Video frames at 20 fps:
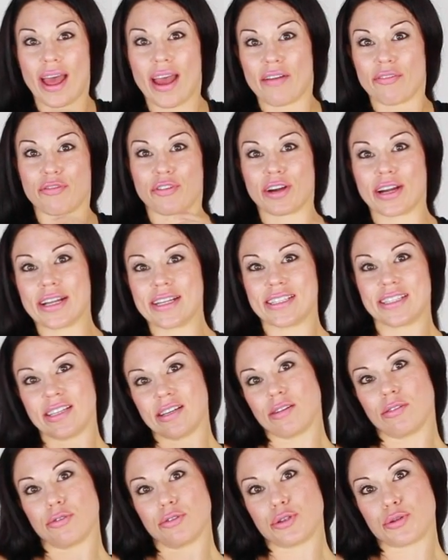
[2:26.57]
every
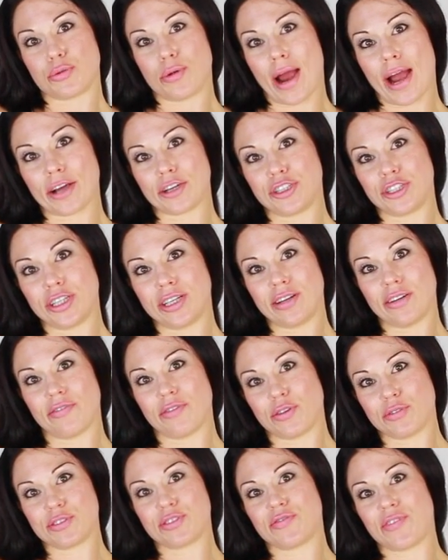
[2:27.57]
single direction of
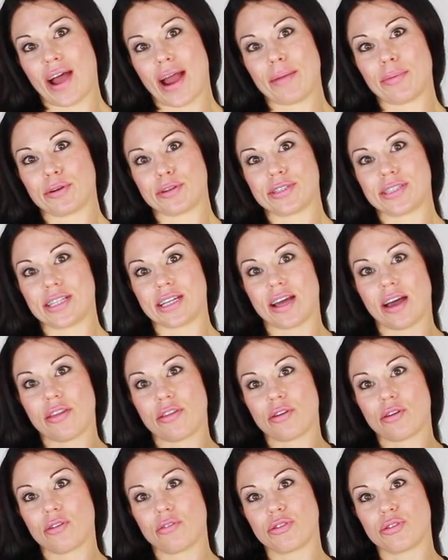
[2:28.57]
those fibers
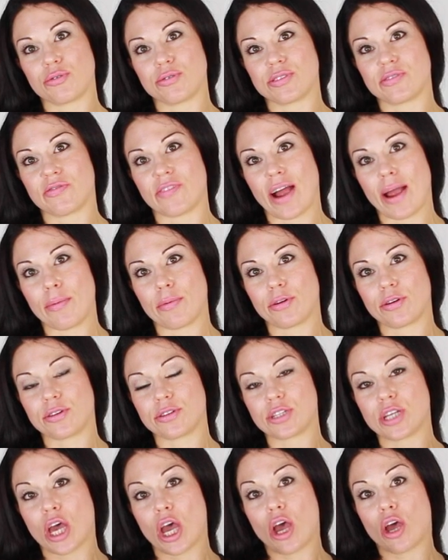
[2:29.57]
together, those
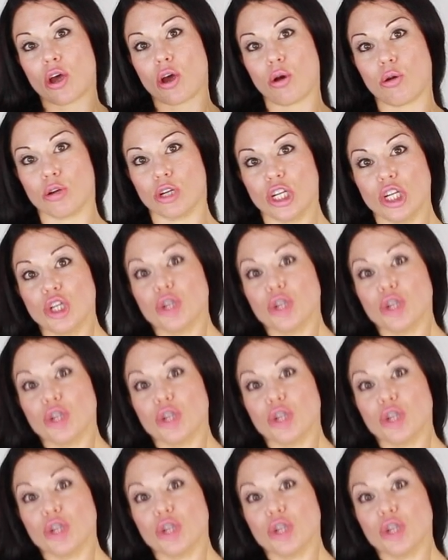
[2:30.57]
fibers go